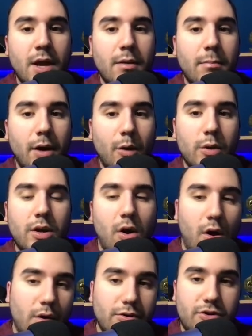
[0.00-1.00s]
but we
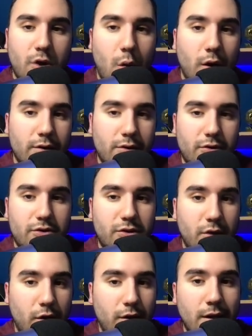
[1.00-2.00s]
also
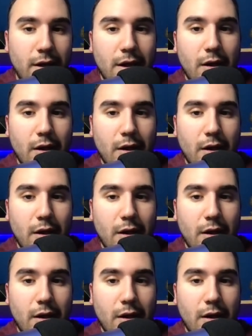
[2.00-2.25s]
understood